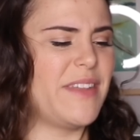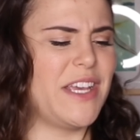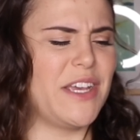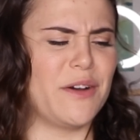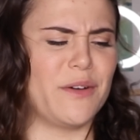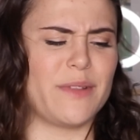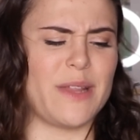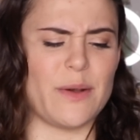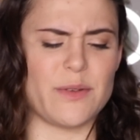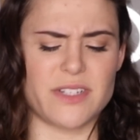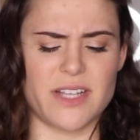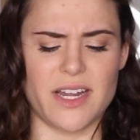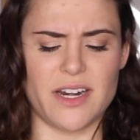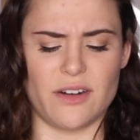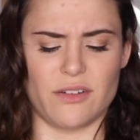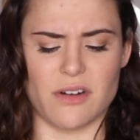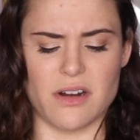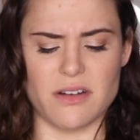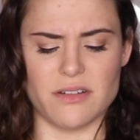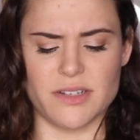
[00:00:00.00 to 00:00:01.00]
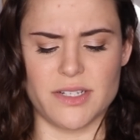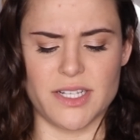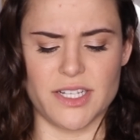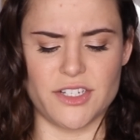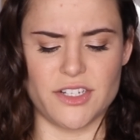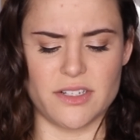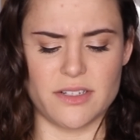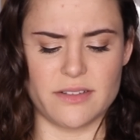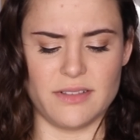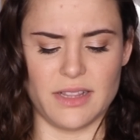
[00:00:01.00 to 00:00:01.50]
Ew, that was kind of gross. I
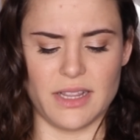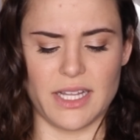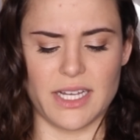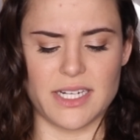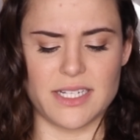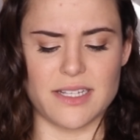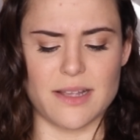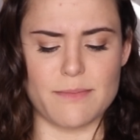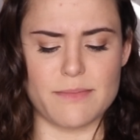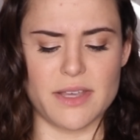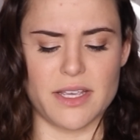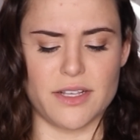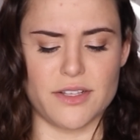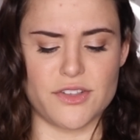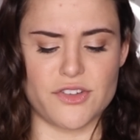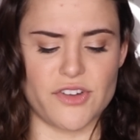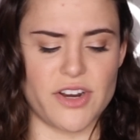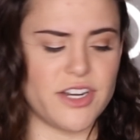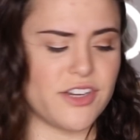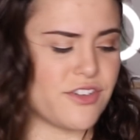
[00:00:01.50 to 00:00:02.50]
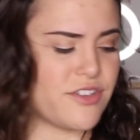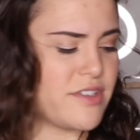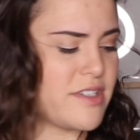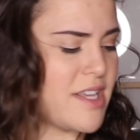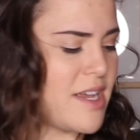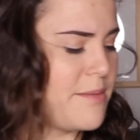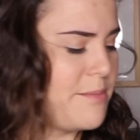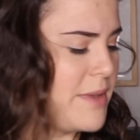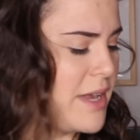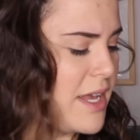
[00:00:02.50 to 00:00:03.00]
just licked something a stranger sent